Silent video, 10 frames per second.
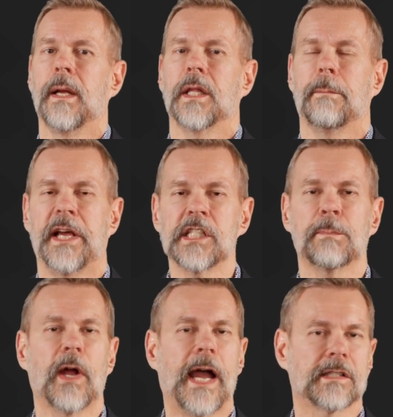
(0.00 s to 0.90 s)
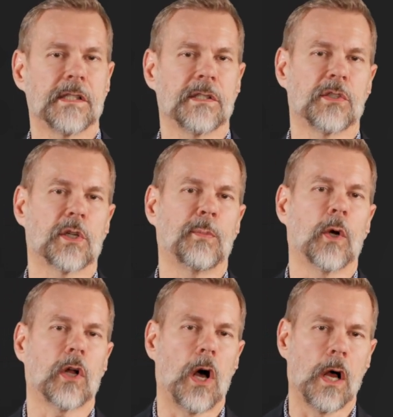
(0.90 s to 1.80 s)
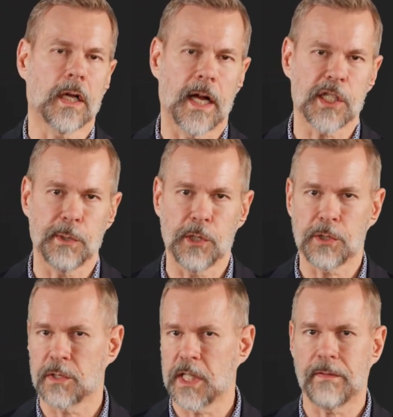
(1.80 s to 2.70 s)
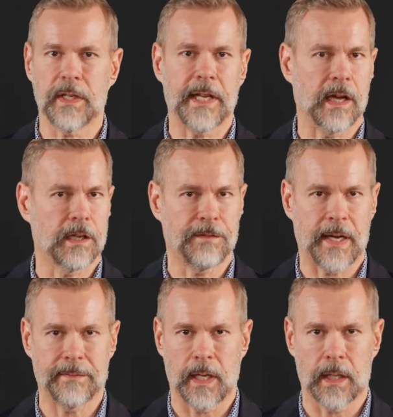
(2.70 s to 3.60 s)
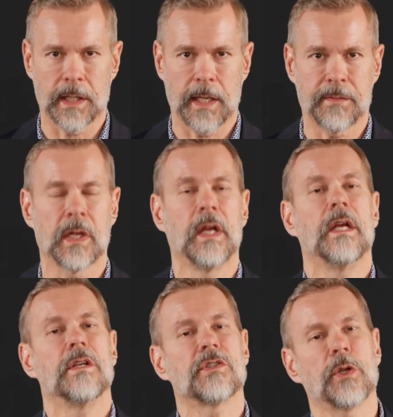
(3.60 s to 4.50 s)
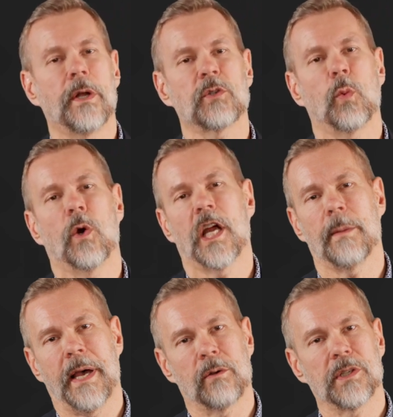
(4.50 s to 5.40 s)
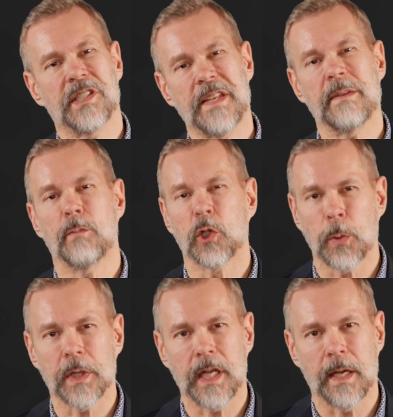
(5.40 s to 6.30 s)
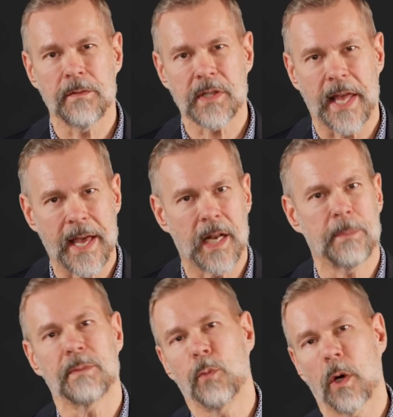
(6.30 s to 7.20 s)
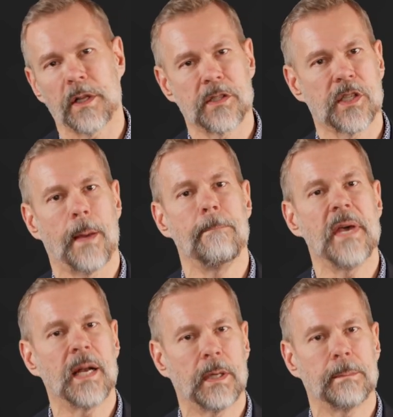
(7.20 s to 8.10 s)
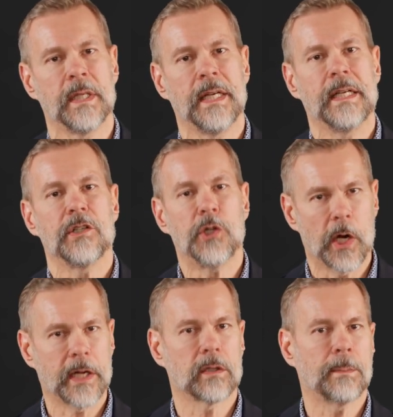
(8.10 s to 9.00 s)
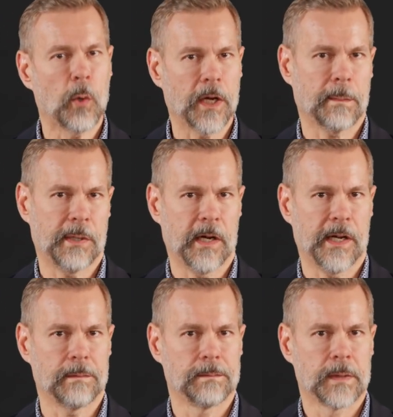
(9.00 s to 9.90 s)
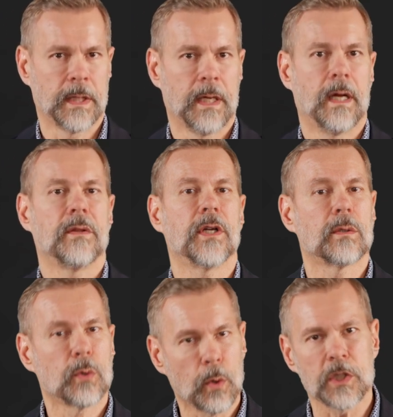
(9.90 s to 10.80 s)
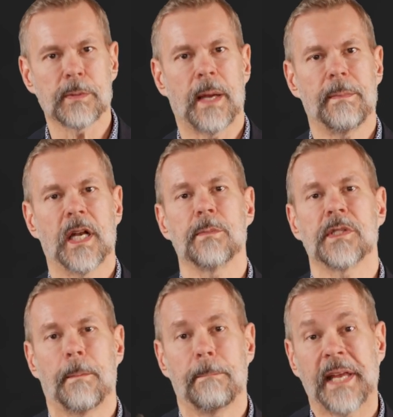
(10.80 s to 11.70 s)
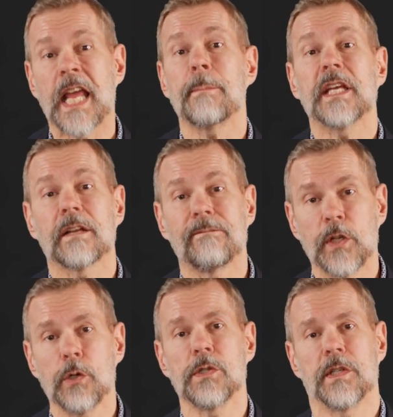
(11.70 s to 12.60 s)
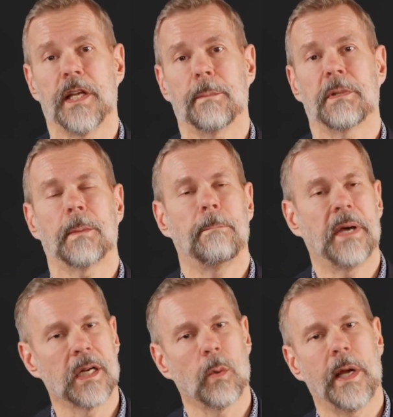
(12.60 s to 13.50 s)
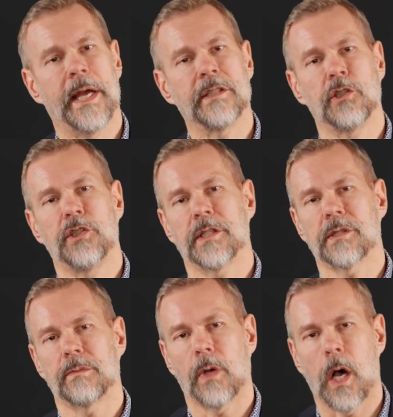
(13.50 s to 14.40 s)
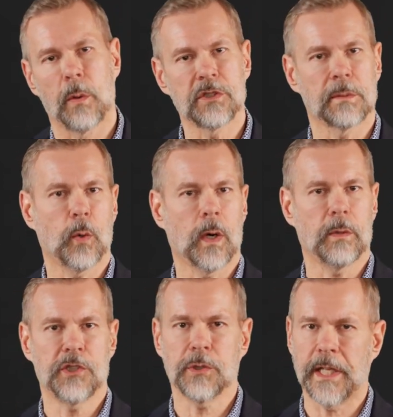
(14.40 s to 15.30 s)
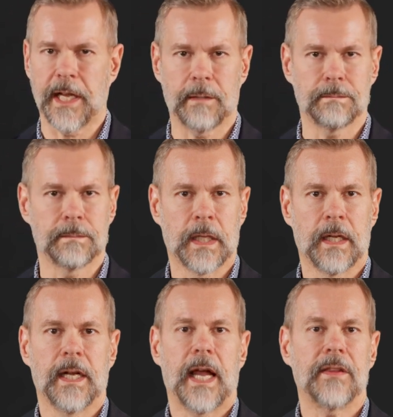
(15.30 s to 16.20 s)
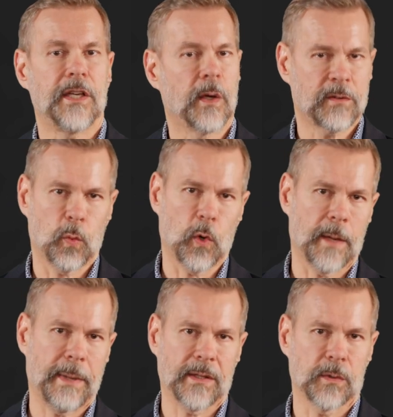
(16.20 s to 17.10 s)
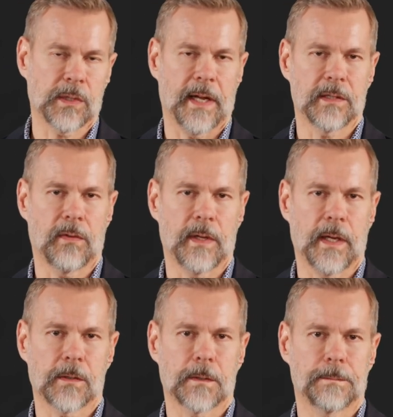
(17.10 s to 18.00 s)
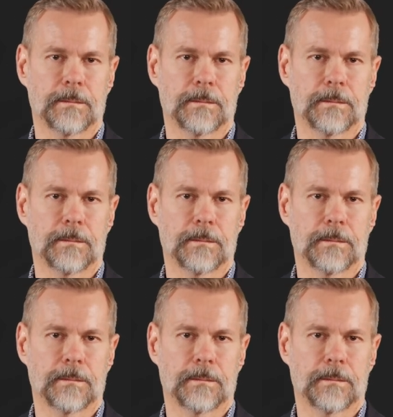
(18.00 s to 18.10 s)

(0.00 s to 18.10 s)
The best practice is to report all contributions, even down to $5 gifts, so you don't have to worry about receiving multiple gifts that add up to more than some minimum during a reporting period. There are rules about minimums that can be confusing, but the better way is to just always report what you get, and you don't have to worry about those kinds of things.